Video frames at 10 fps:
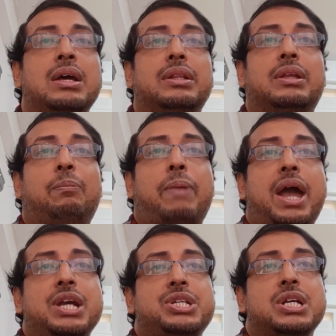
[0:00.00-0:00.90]
the
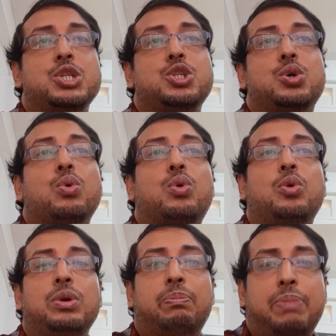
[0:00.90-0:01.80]
patients who
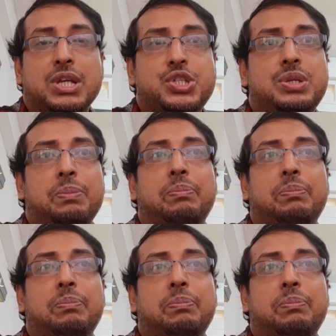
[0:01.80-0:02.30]
could best